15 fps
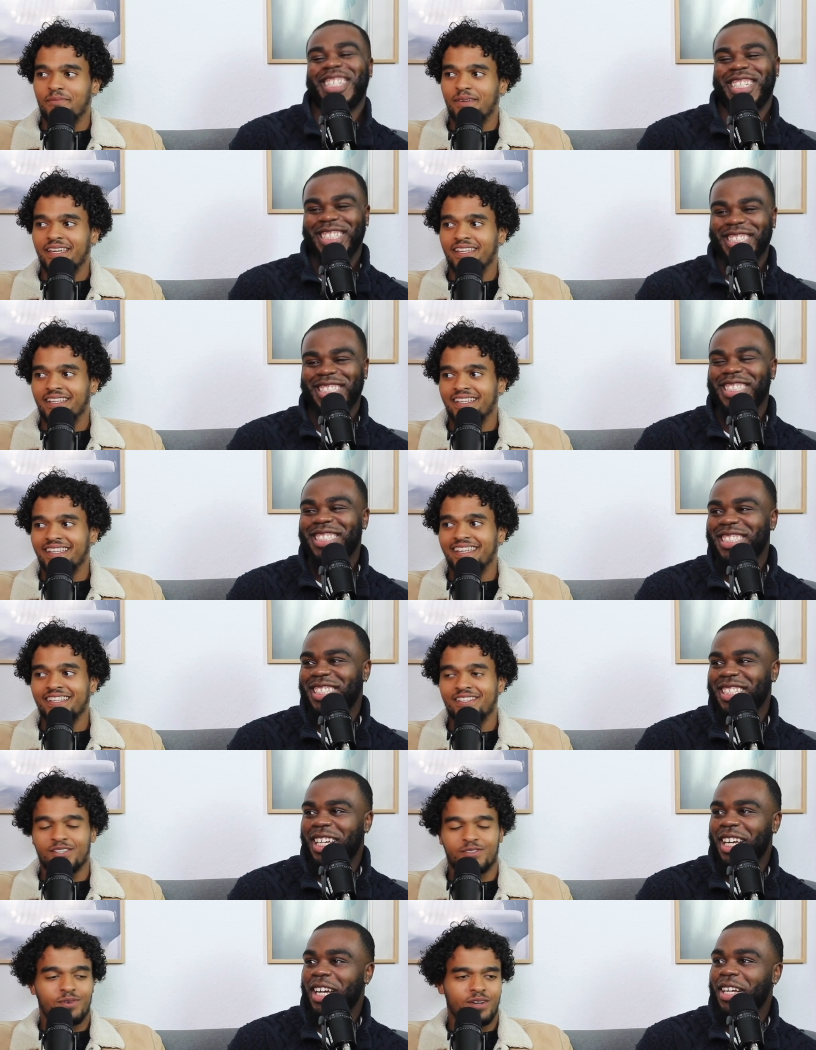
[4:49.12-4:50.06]
Speaker 1: One, I mean? just
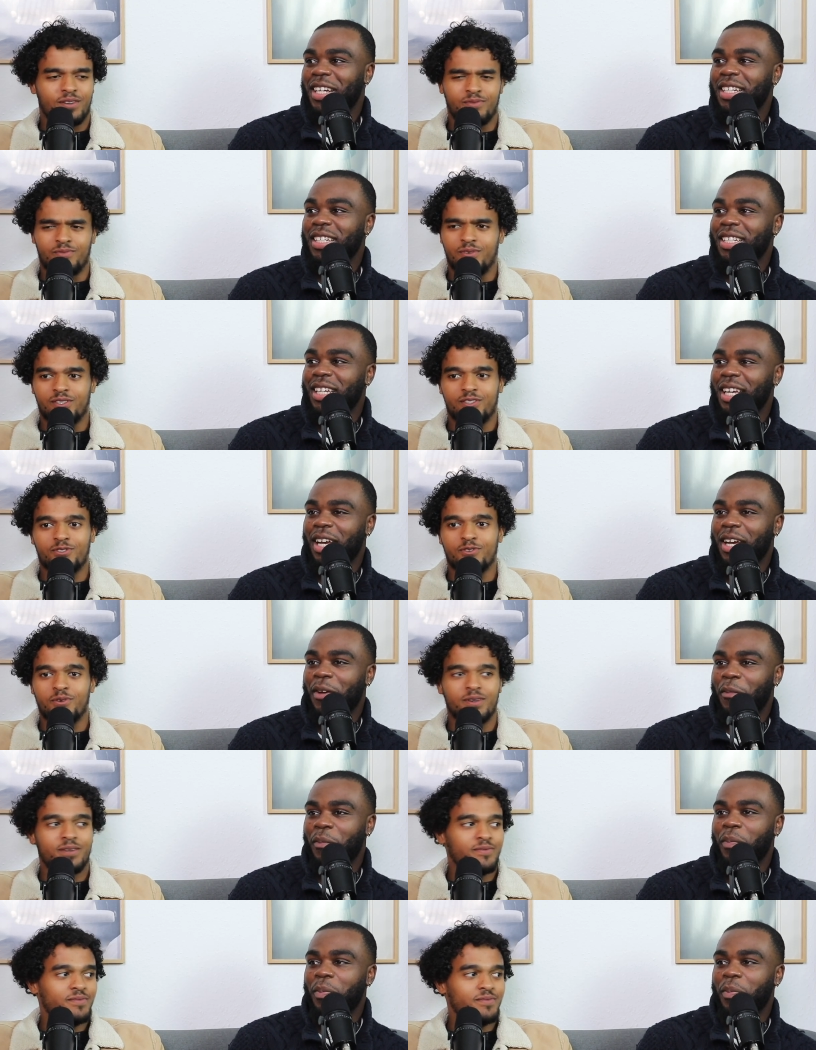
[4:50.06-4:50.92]
one. Yeah, yeah.